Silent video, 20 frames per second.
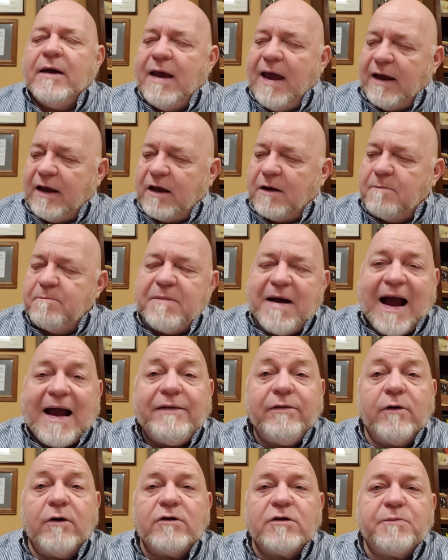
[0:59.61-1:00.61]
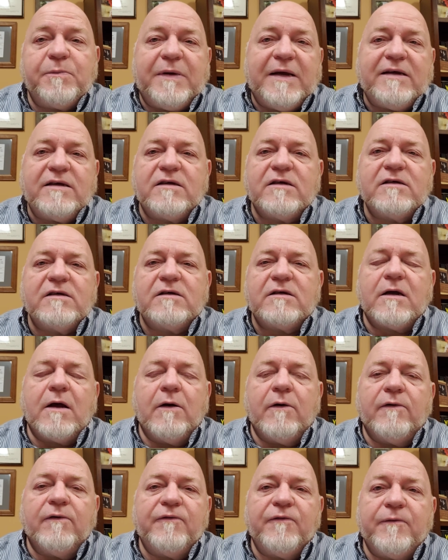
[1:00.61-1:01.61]
and combine those pieces
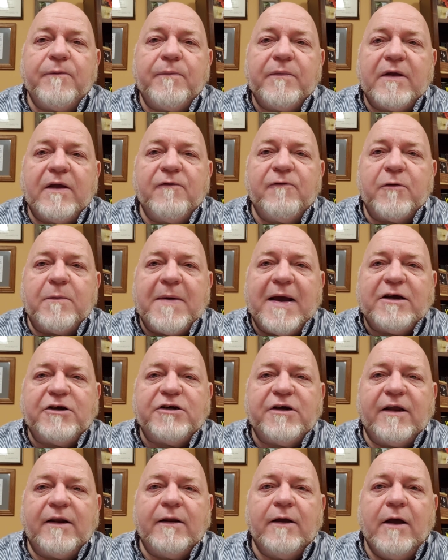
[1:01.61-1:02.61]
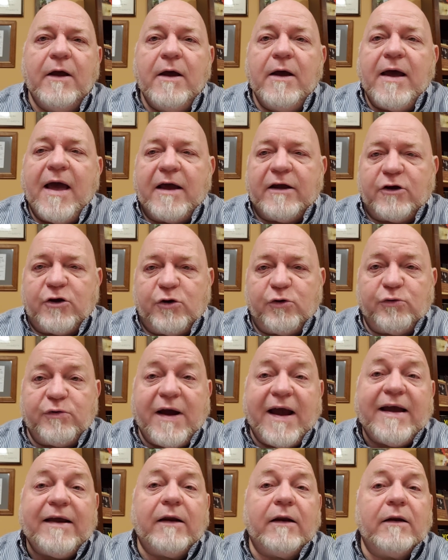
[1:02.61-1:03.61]
of information and
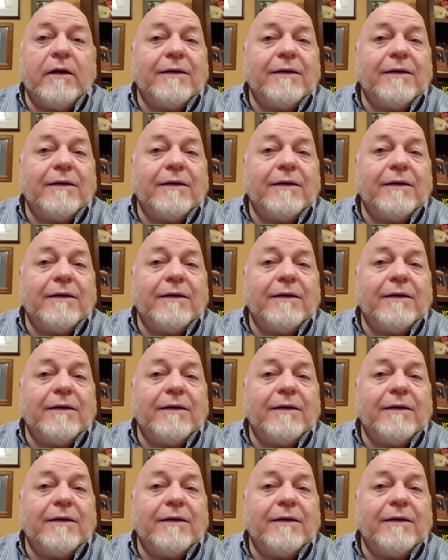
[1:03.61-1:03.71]
create